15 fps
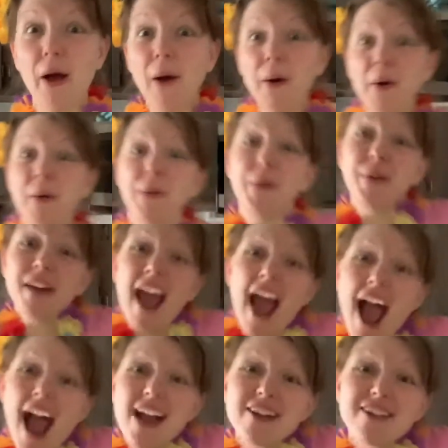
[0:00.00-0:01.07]
own
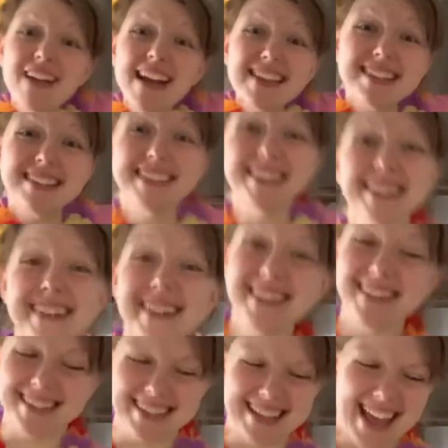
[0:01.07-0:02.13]
grass
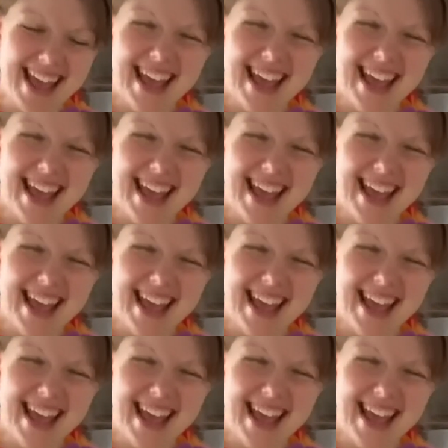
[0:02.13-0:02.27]
skirt.